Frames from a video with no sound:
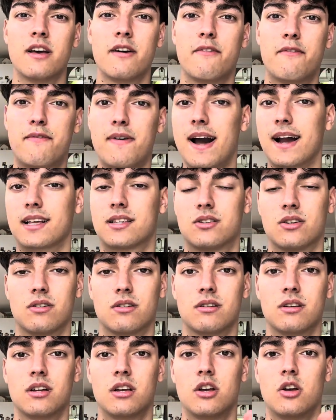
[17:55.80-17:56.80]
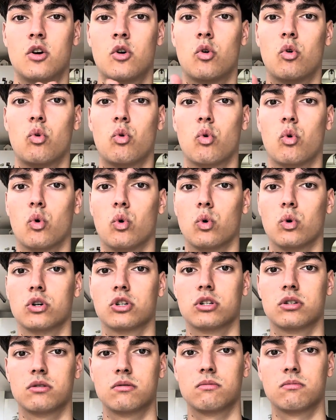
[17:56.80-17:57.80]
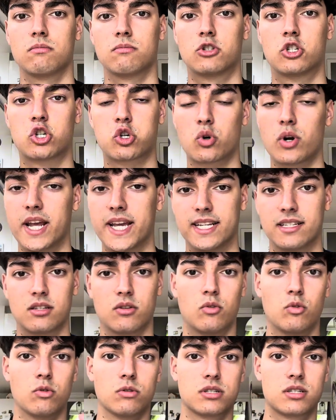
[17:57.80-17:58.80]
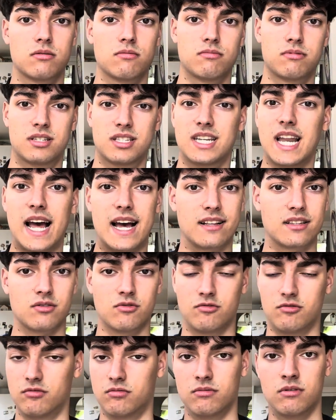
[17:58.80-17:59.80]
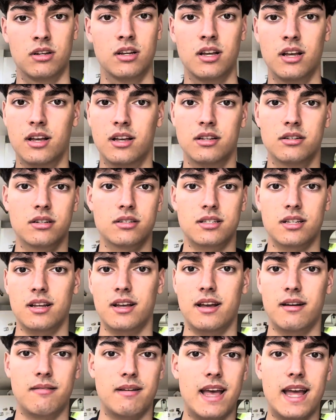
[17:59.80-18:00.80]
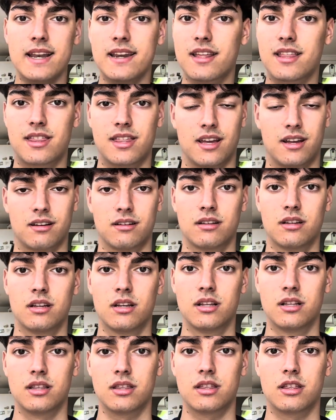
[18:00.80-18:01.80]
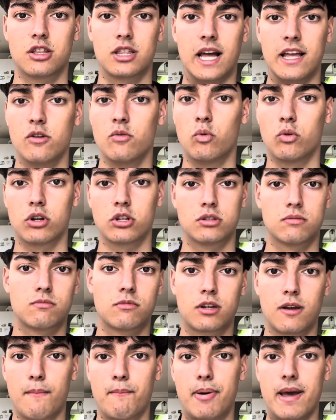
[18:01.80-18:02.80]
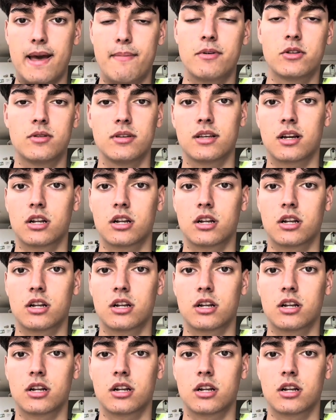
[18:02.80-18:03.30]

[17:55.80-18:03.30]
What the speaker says: factor or trait or stat or just anything that you want to compare between the